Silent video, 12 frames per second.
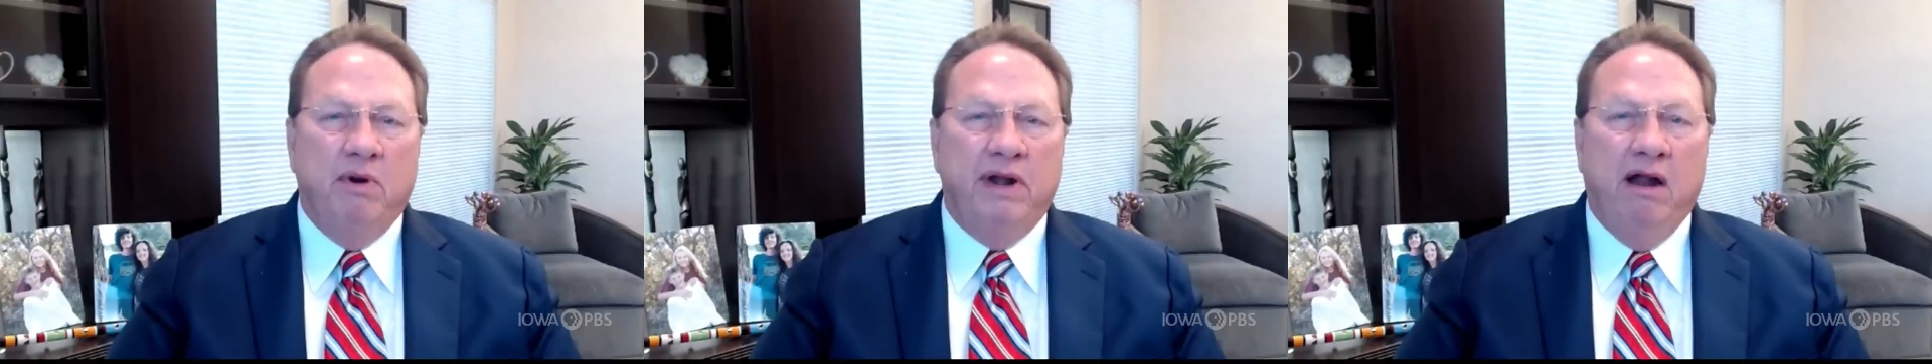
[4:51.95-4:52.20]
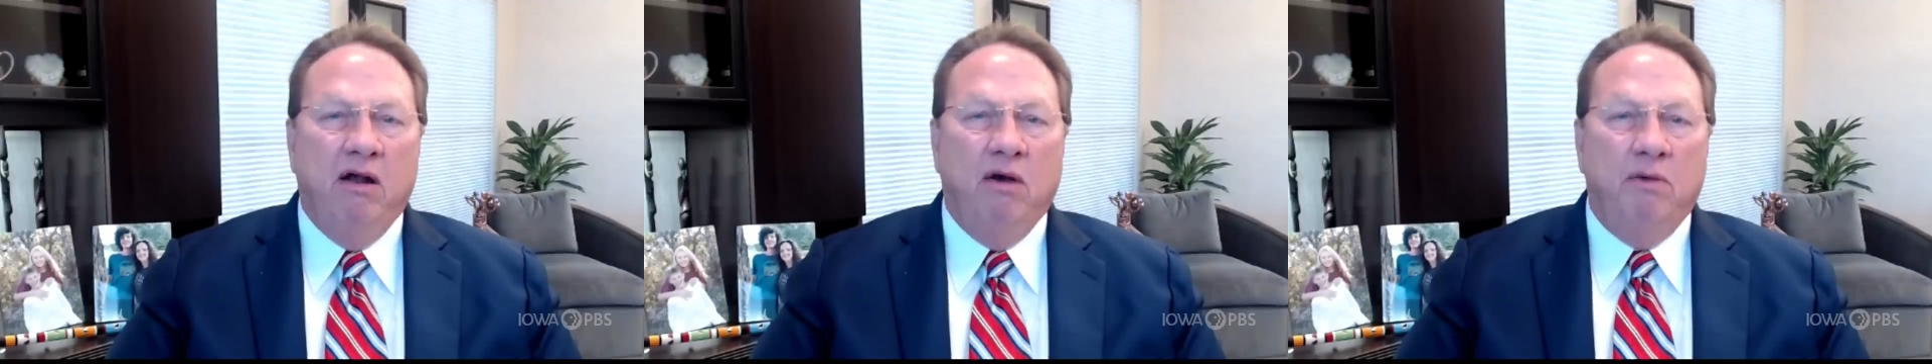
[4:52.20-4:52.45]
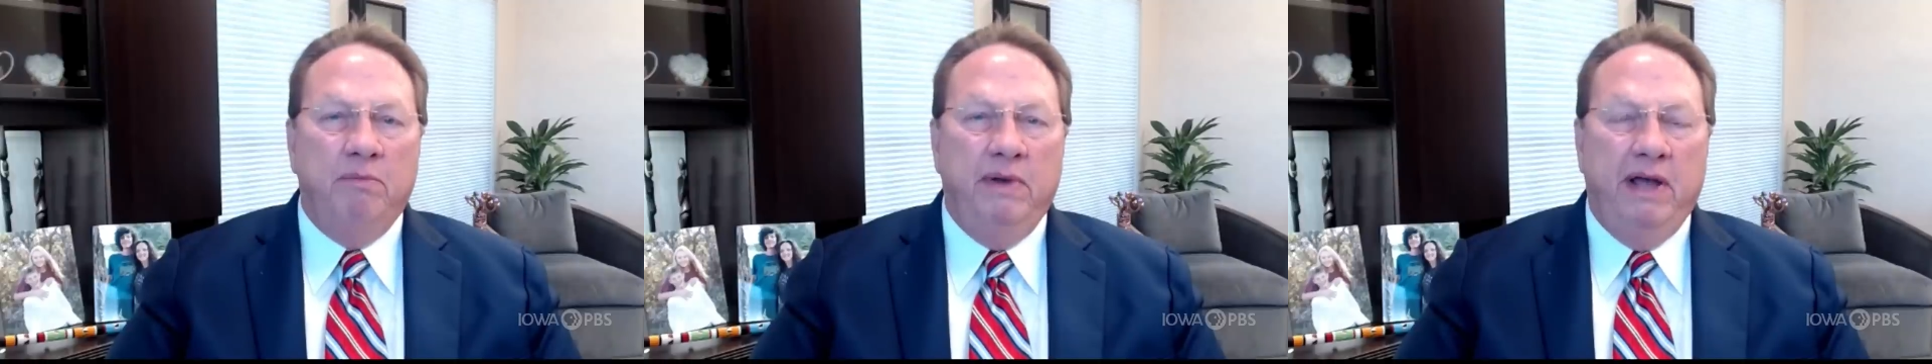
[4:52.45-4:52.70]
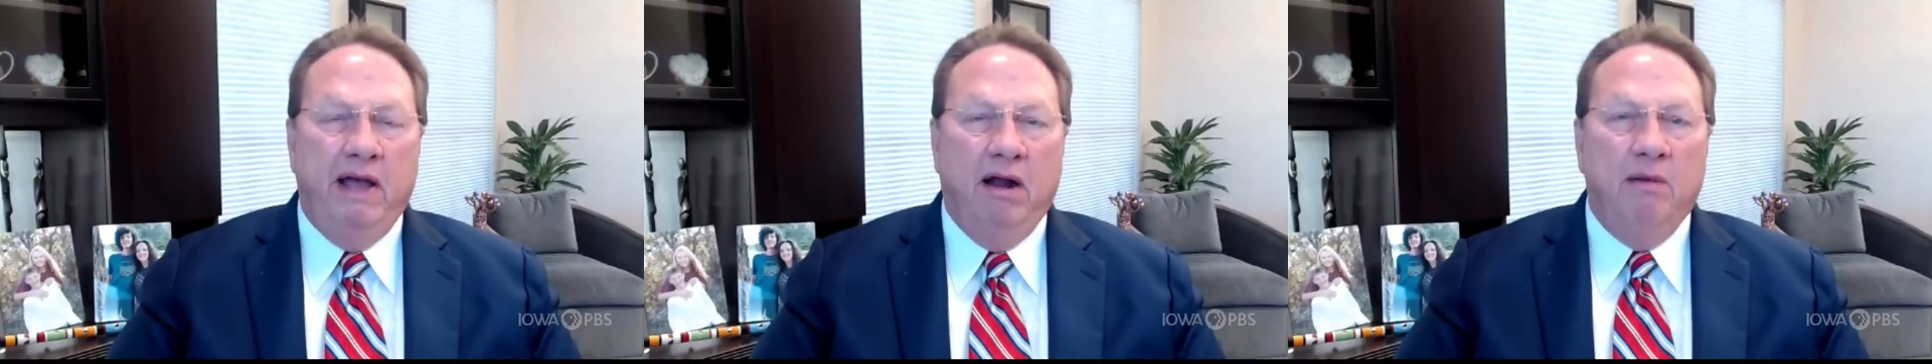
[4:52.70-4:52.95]
an Arab,
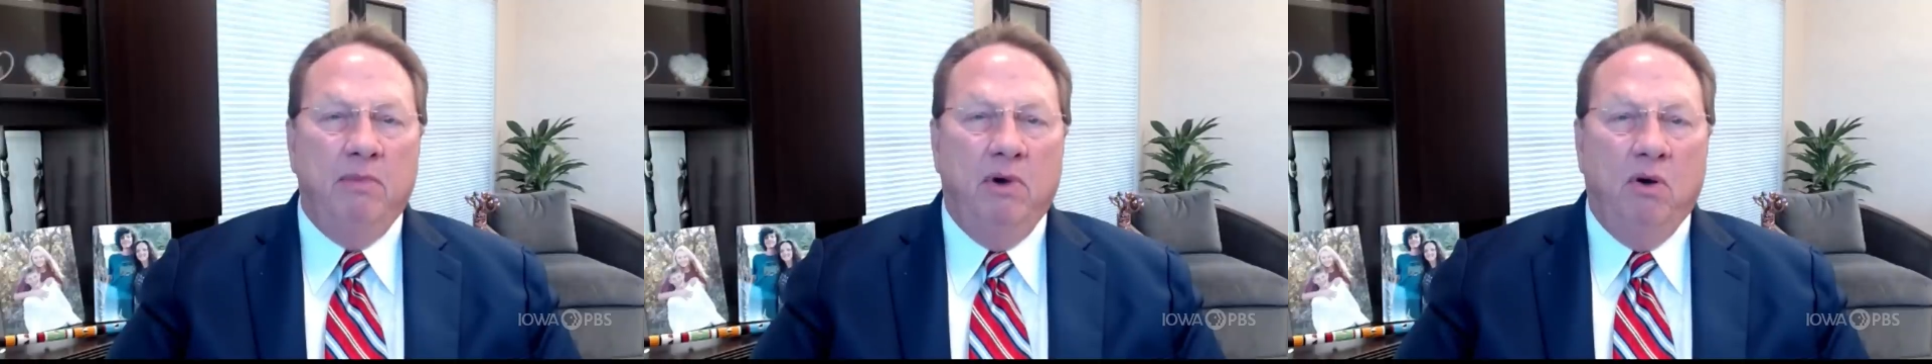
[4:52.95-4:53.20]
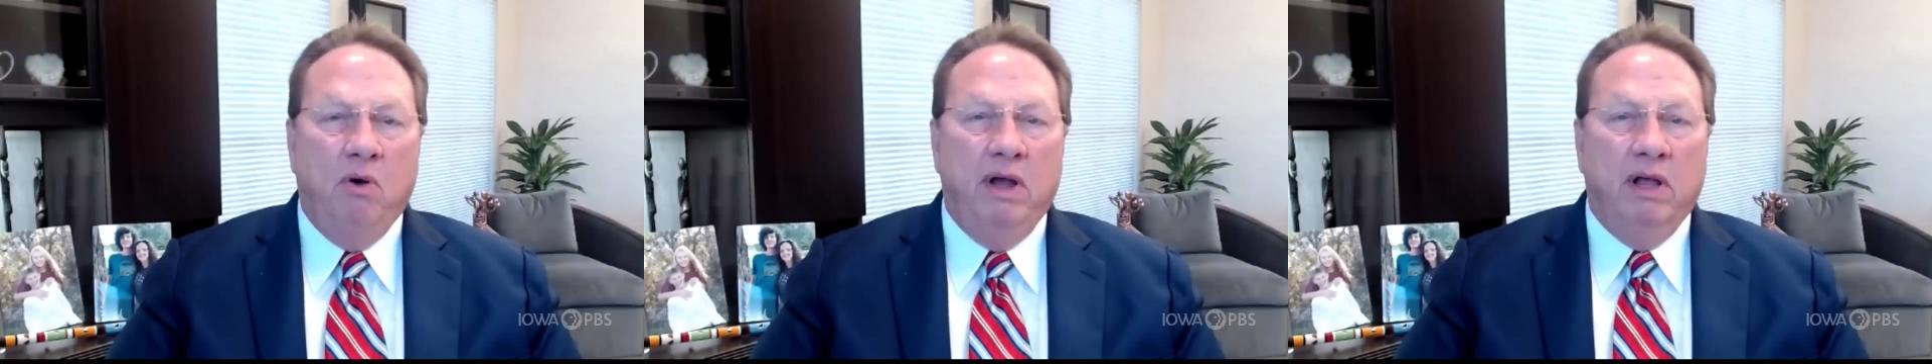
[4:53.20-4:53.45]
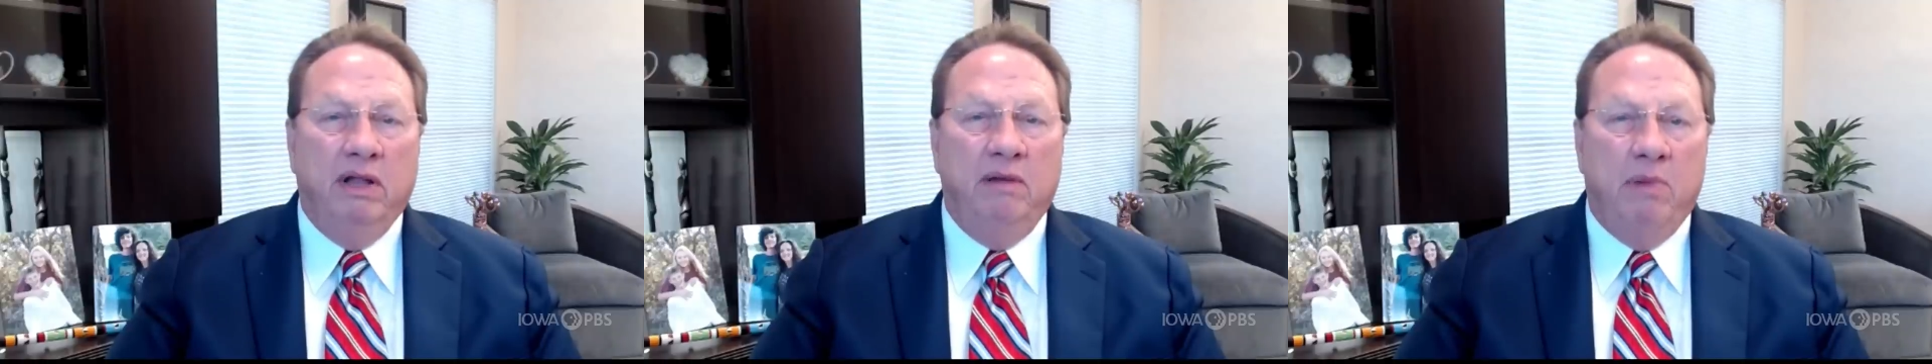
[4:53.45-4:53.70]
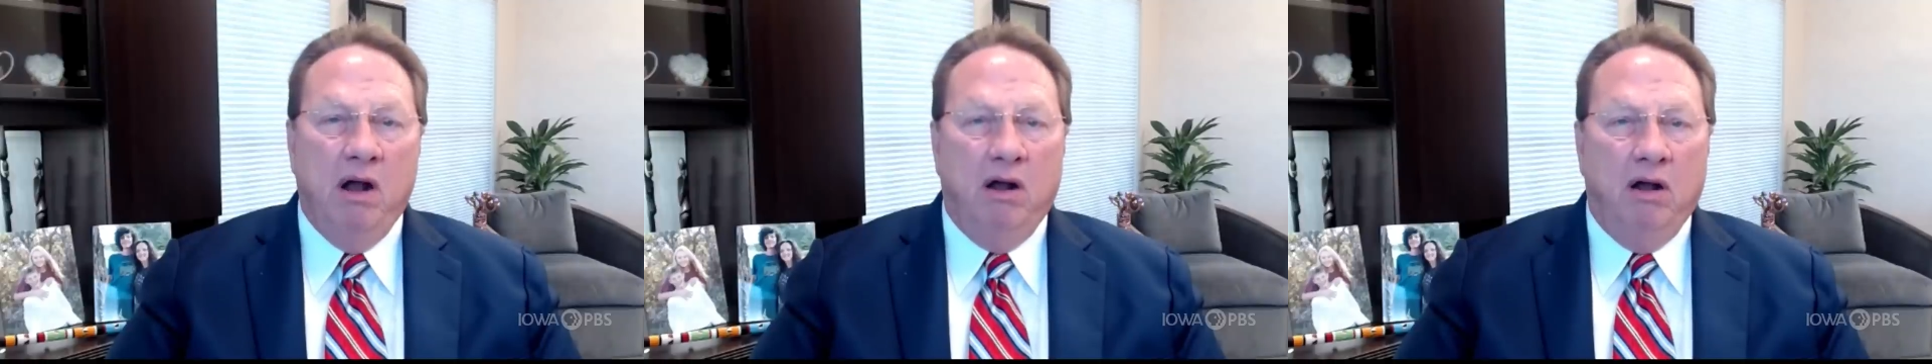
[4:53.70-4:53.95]
Arab oil
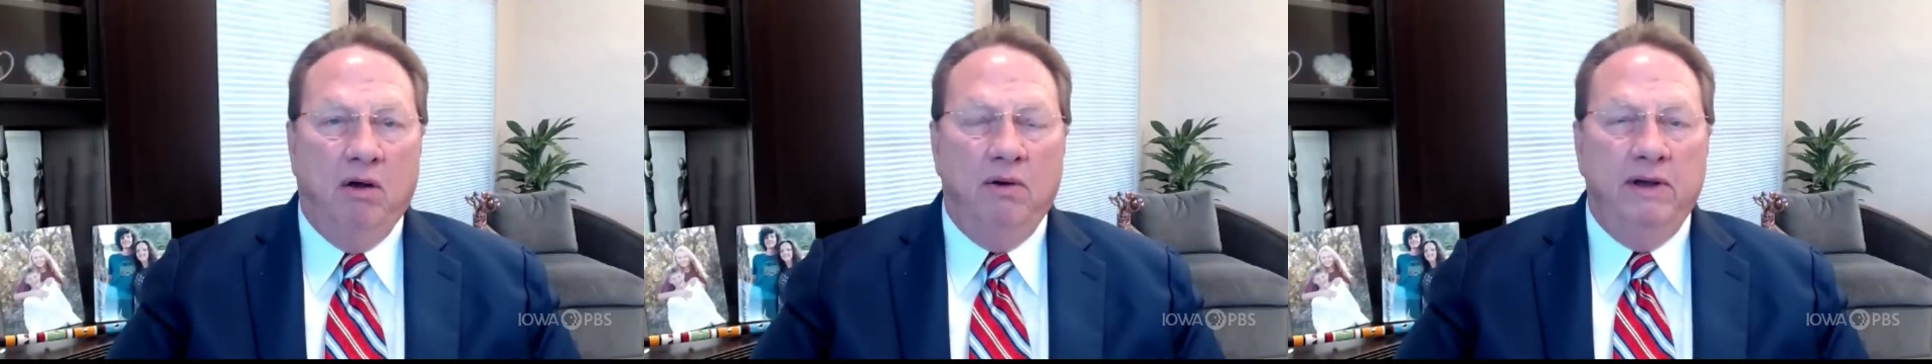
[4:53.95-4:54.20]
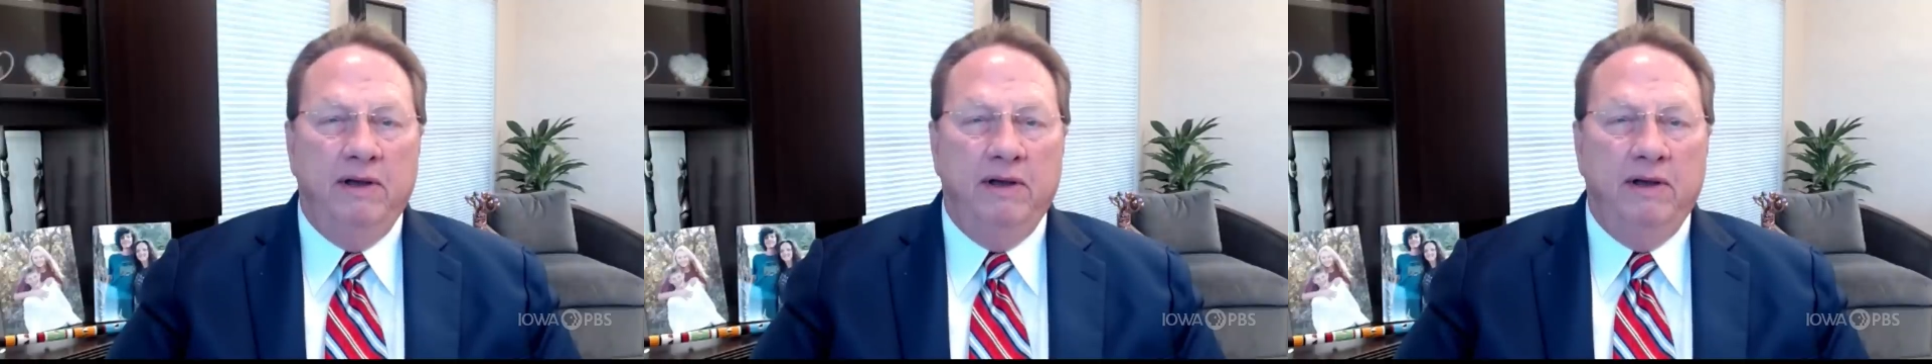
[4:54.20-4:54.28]
embargo.